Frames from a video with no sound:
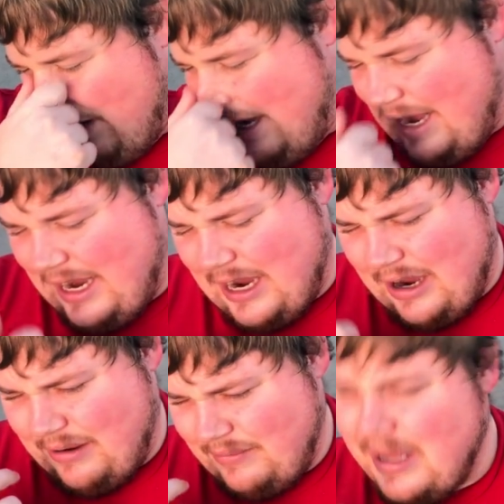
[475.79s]
A
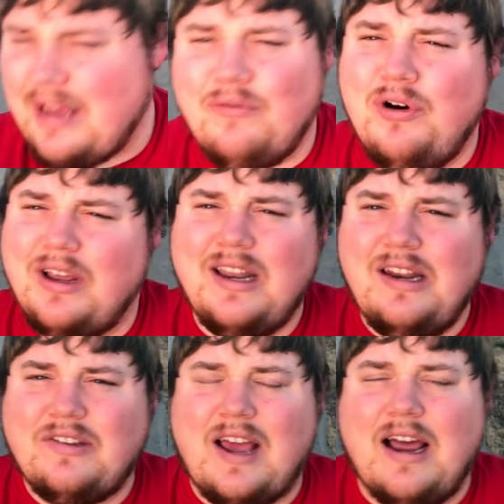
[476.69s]
uh, yeah, well, it
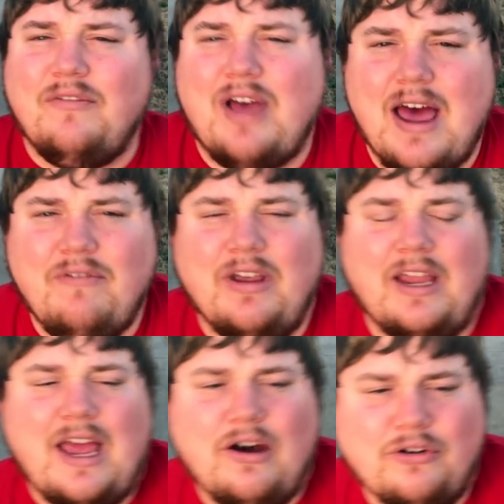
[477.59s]
is kind of an advent
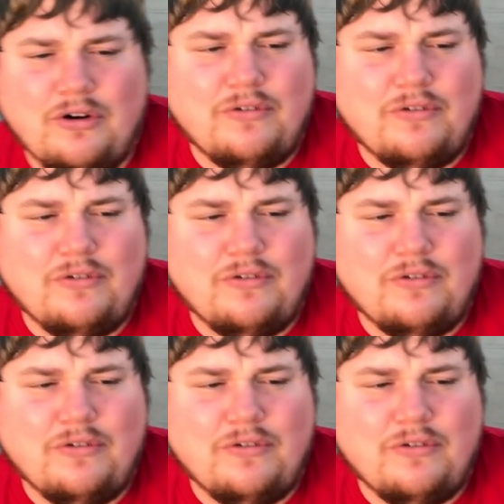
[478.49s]
calendar.